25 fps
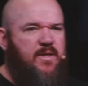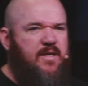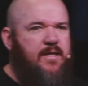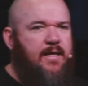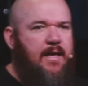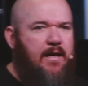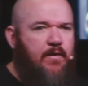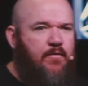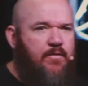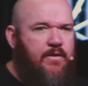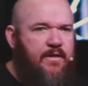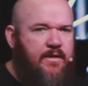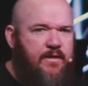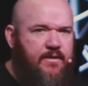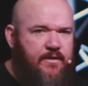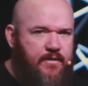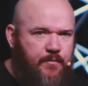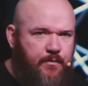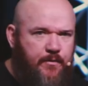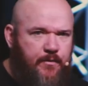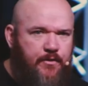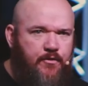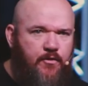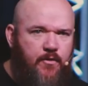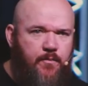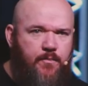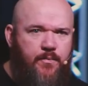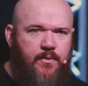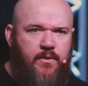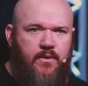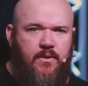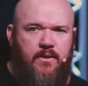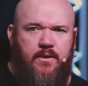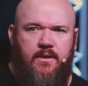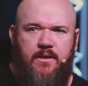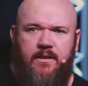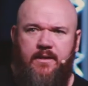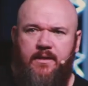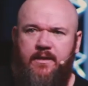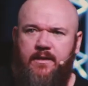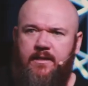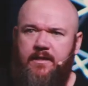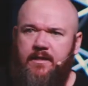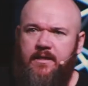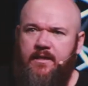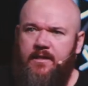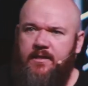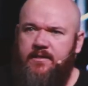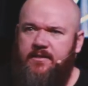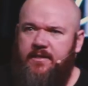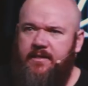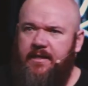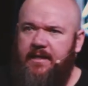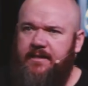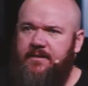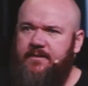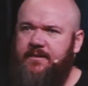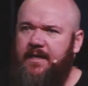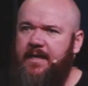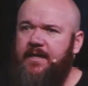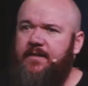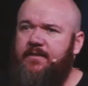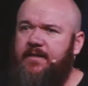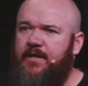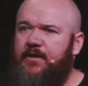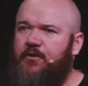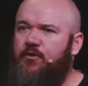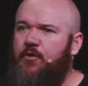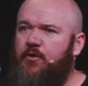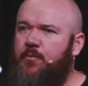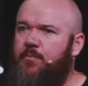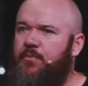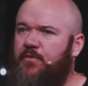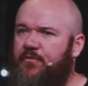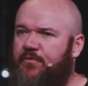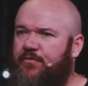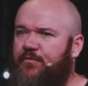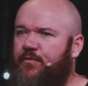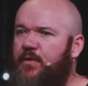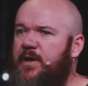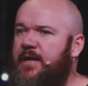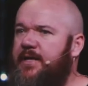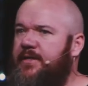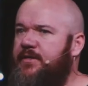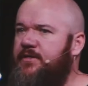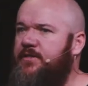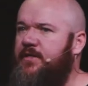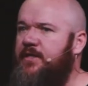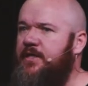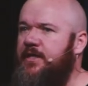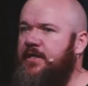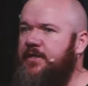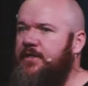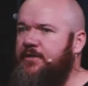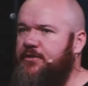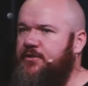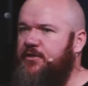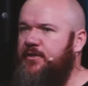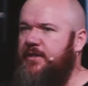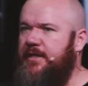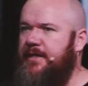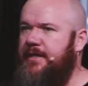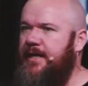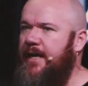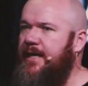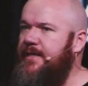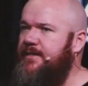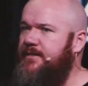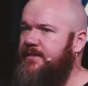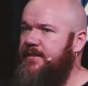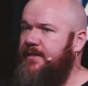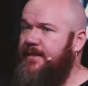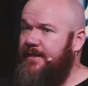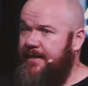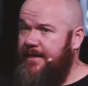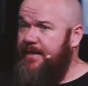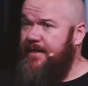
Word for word: would carry the cripple, so they take their cripple friend to the gate